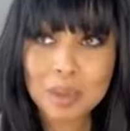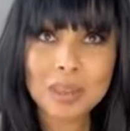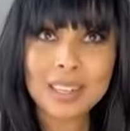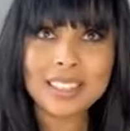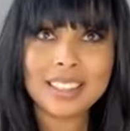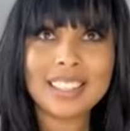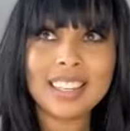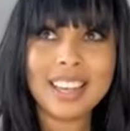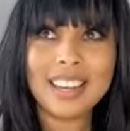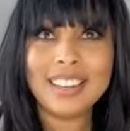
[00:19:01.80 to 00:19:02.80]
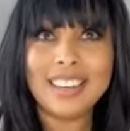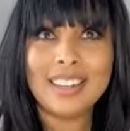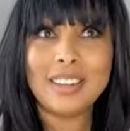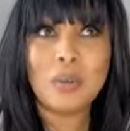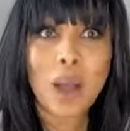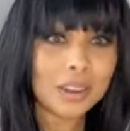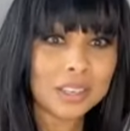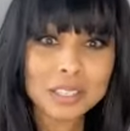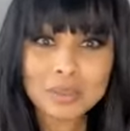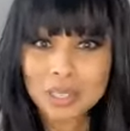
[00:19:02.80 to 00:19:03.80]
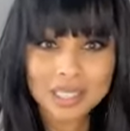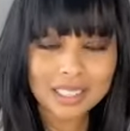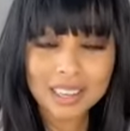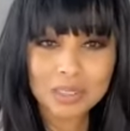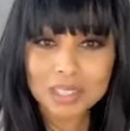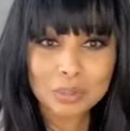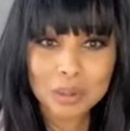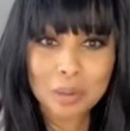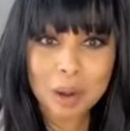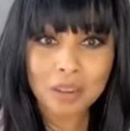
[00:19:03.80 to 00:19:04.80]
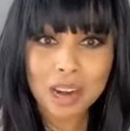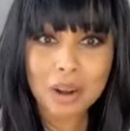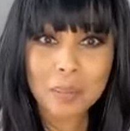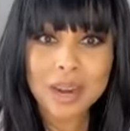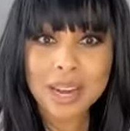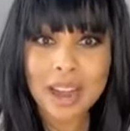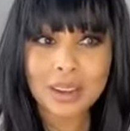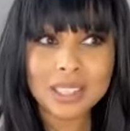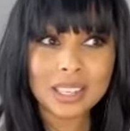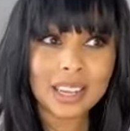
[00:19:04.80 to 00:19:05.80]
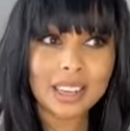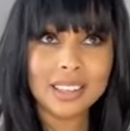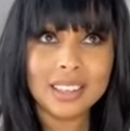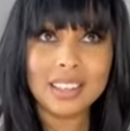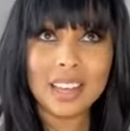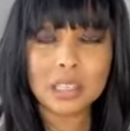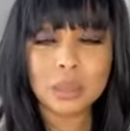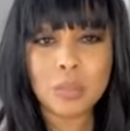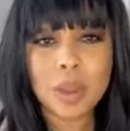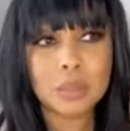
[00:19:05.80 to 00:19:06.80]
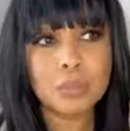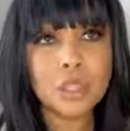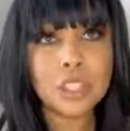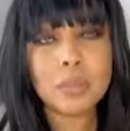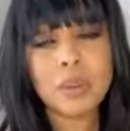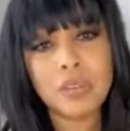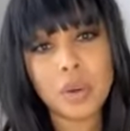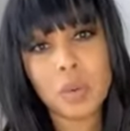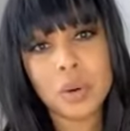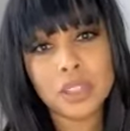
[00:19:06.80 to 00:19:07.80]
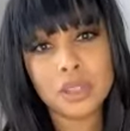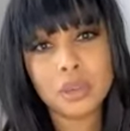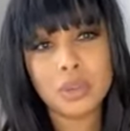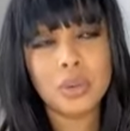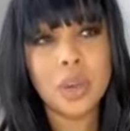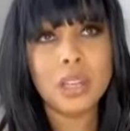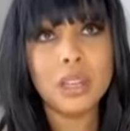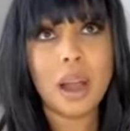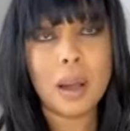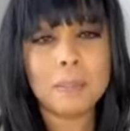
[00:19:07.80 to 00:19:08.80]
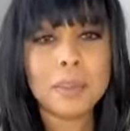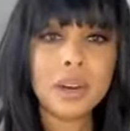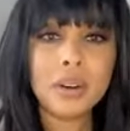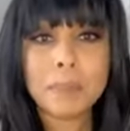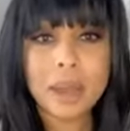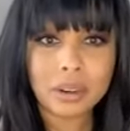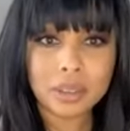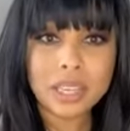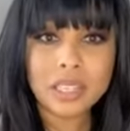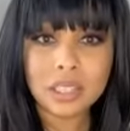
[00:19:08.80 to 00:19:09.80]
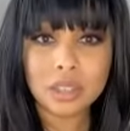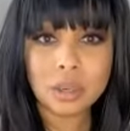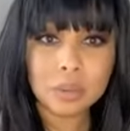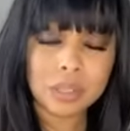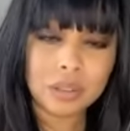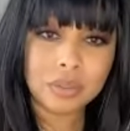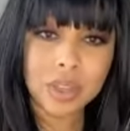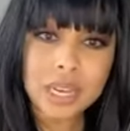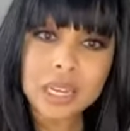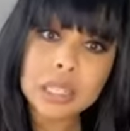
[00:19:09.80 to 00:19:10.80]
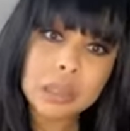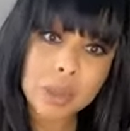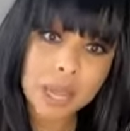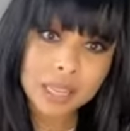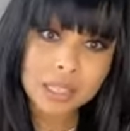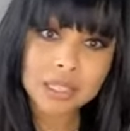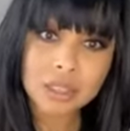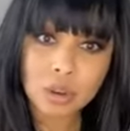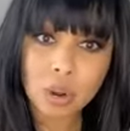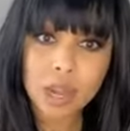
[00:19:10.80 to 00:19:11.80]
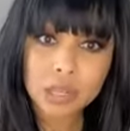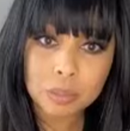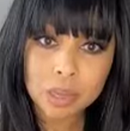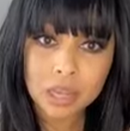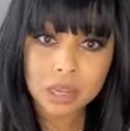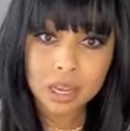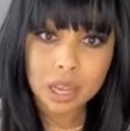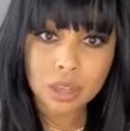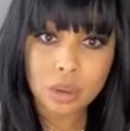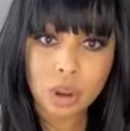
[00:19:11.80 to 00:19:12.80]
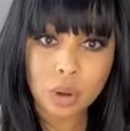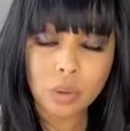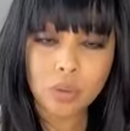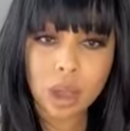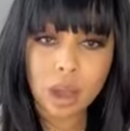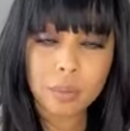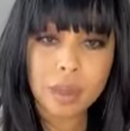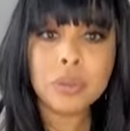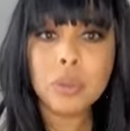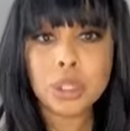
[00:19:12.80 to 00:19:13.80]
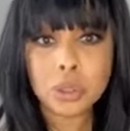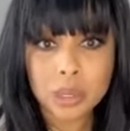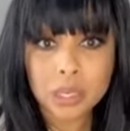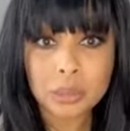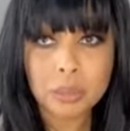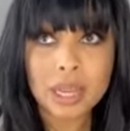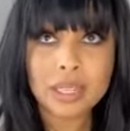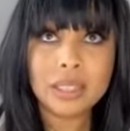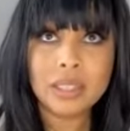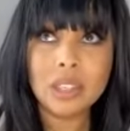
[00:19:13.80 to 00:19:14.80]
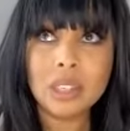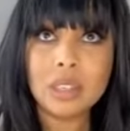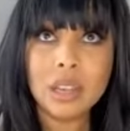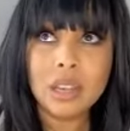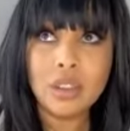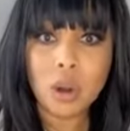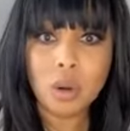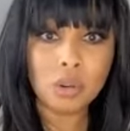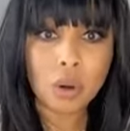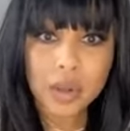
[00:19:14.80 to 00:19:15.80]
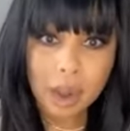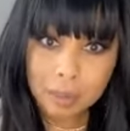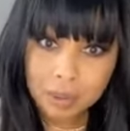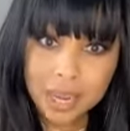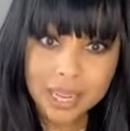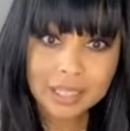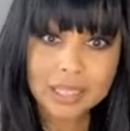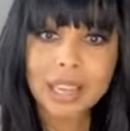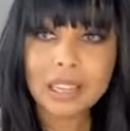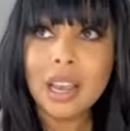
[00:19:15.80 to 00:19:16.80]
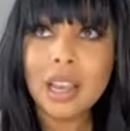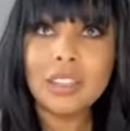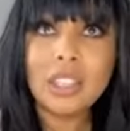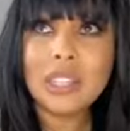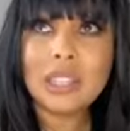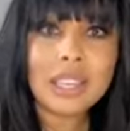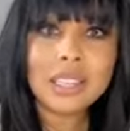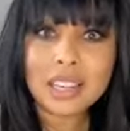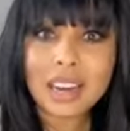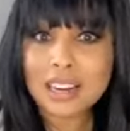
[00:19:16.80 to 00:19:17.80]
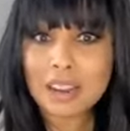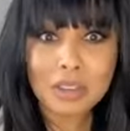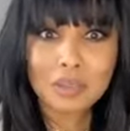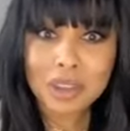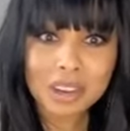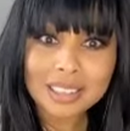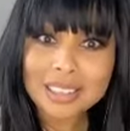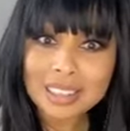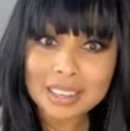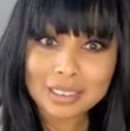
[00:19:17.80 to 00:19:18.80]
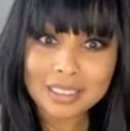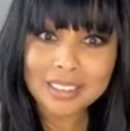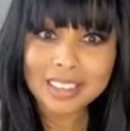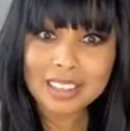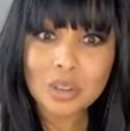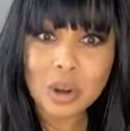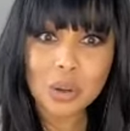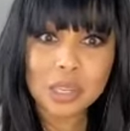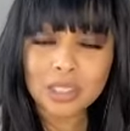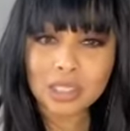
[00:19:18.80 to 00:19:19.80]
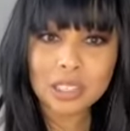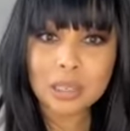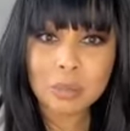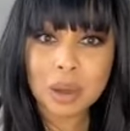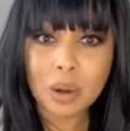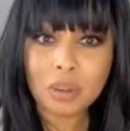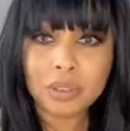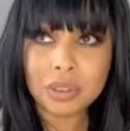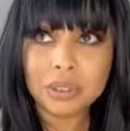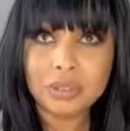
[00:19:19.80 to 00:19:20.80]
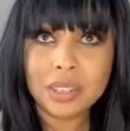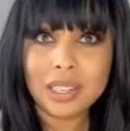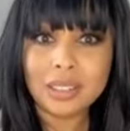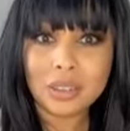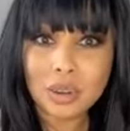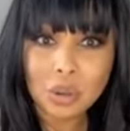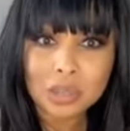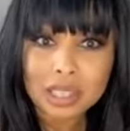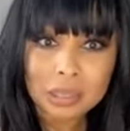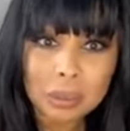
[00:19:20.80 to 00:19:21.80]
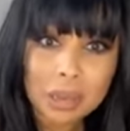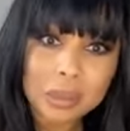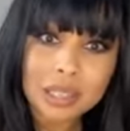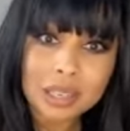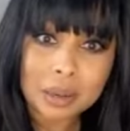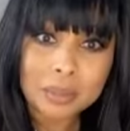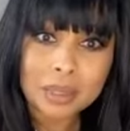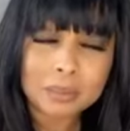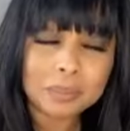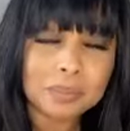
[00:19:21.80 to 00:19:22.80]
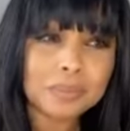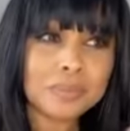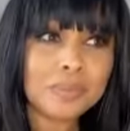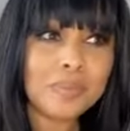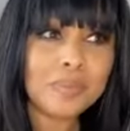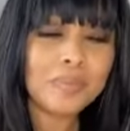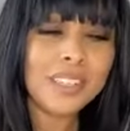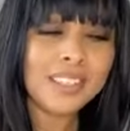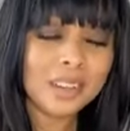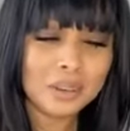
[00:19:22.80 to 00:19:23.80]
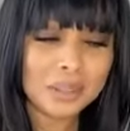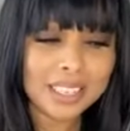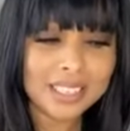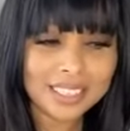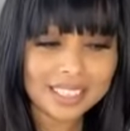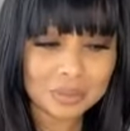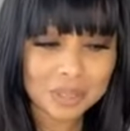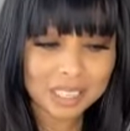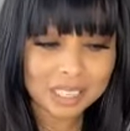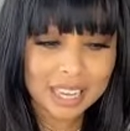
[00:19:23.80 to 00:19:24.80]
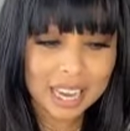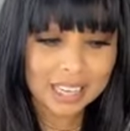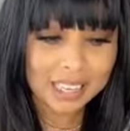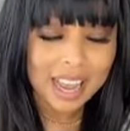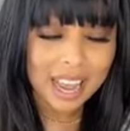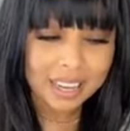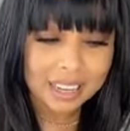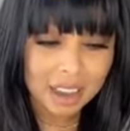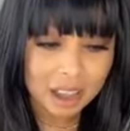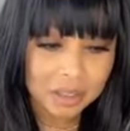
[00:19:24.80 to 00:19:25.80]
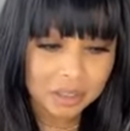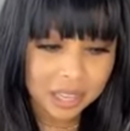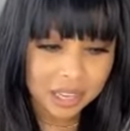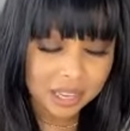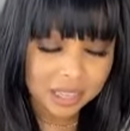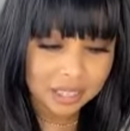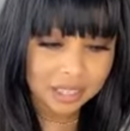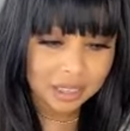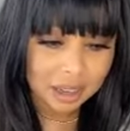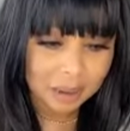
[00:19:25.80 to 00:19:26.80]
me because it's just like, wow, this wasn't even something on my radar, but now it's like, it's pushing me forward to bigger and better things in terms of in this space, us being, influential in this space and just, growing our brands, like just things that I never even considered, it's just spun off of, these baby steps. So it's really exciting. And then the other thing is,